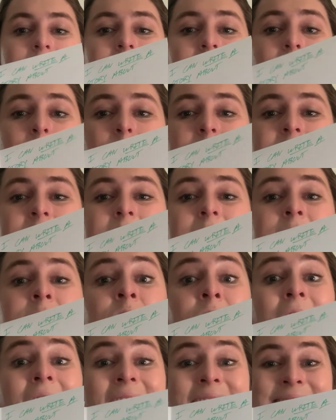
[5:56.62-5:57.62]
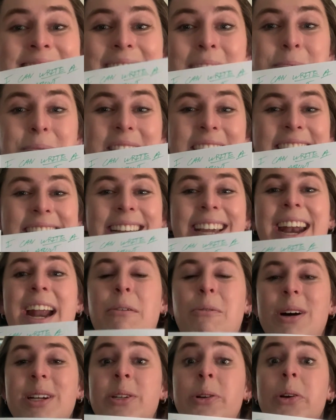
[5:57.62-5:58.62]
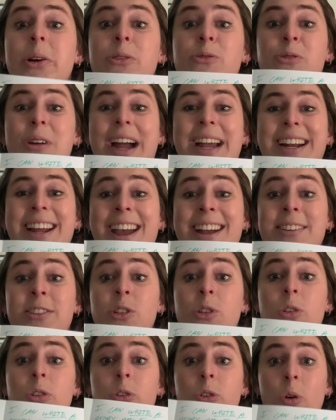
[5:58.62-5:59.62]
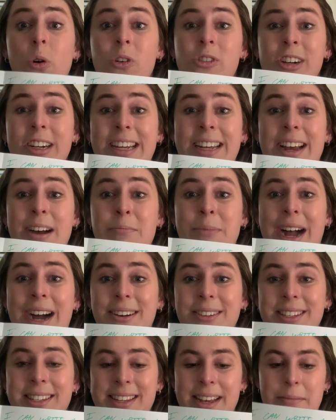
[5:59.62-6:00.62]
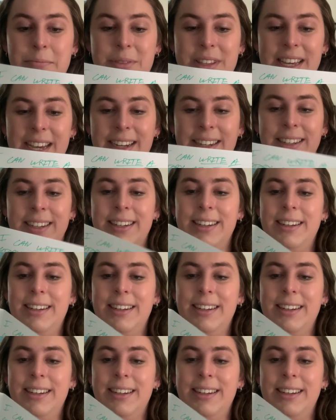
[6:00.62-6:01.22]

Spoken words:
I want you to draw something and I want you to write a story about something.